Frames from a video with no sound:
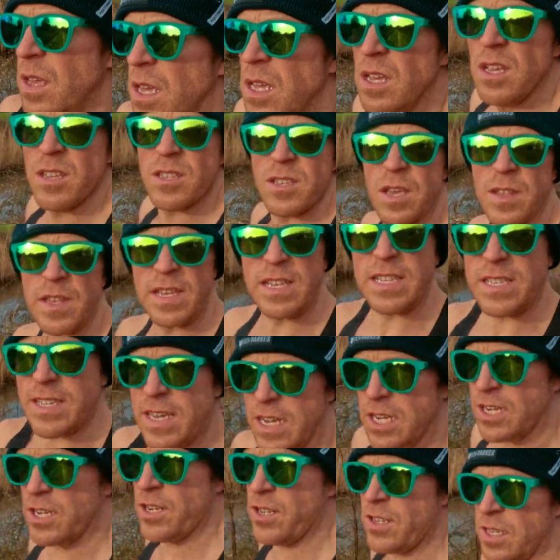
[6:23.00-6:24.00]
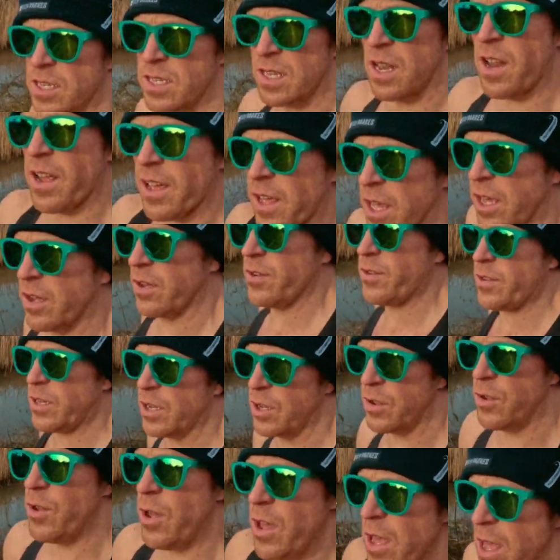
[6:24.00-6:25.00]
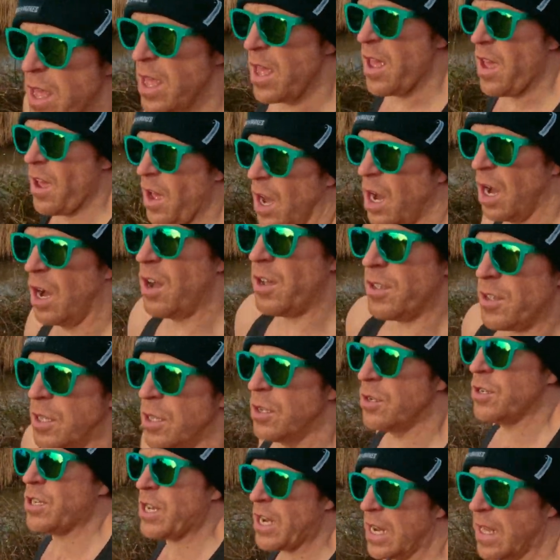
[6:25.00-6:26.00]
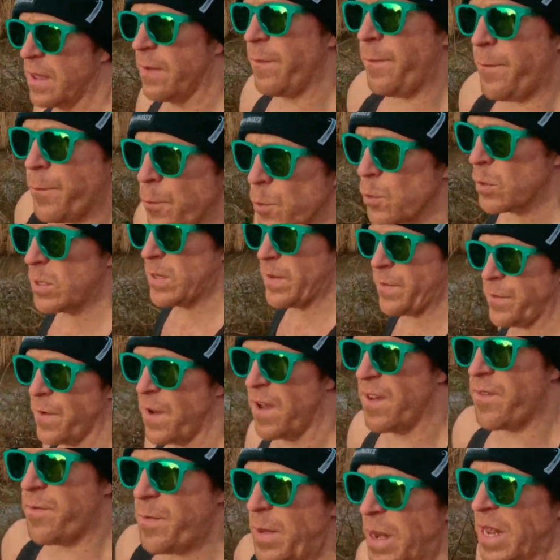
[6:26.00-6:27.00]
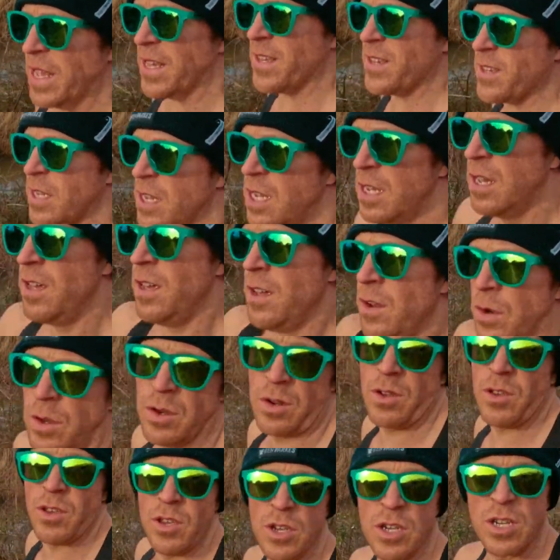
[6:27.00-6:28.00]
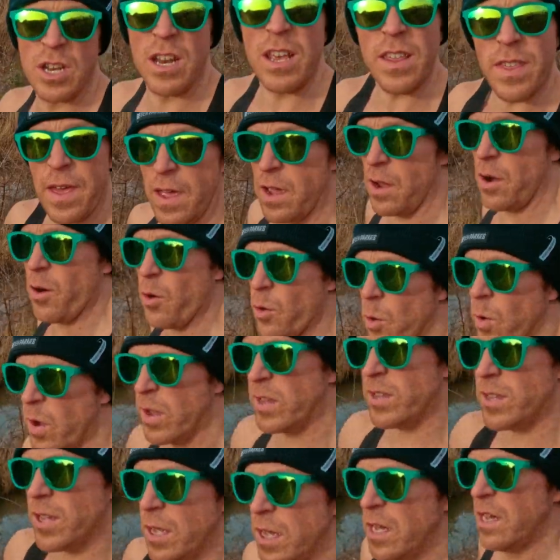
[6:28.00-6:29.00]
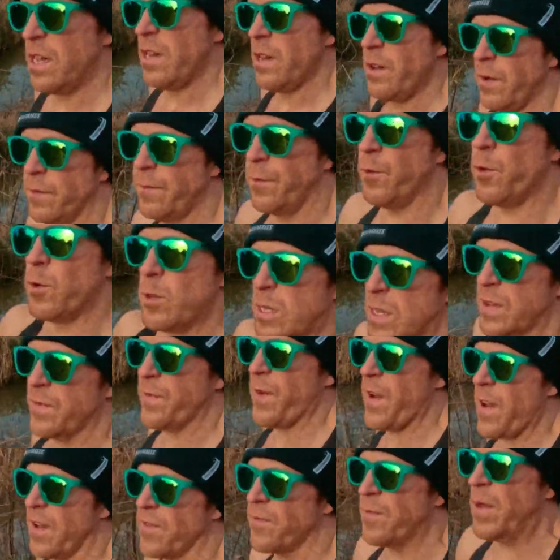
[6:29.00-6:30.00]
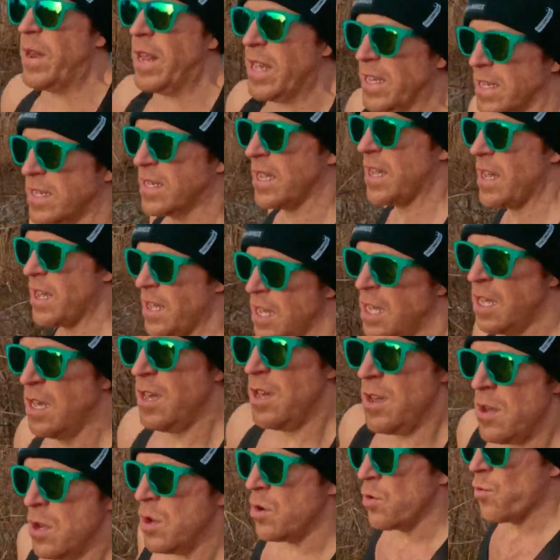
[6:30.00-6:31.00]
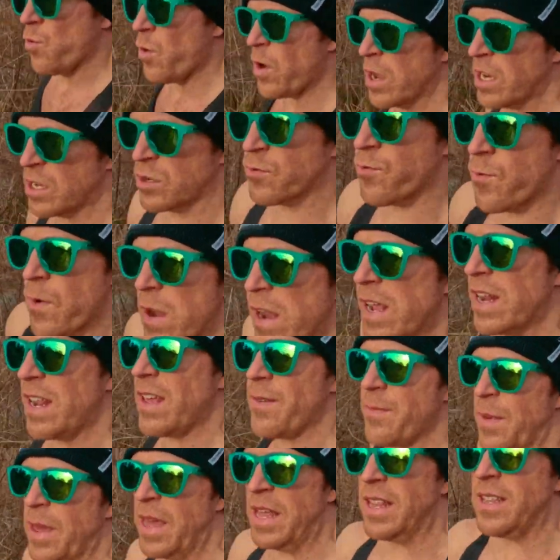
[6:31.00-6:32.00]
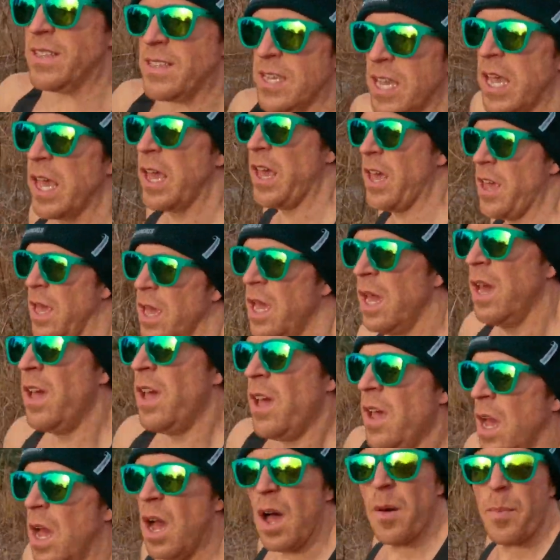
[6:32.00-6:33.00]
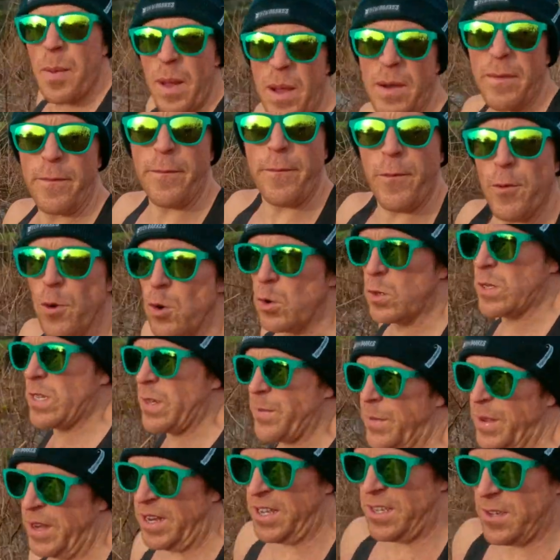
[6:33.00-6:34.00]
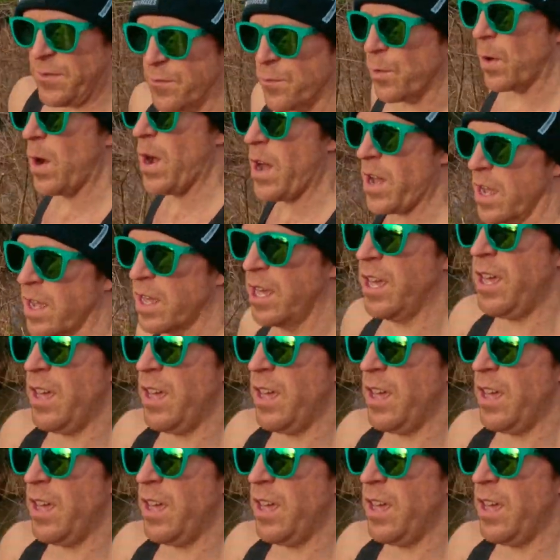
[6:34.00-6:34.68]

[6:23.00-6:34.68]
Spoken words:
So these sessions that I go to are usually 45 minutes. Well, not usually, they are always 45 minutes, which really means about 40 minutes of work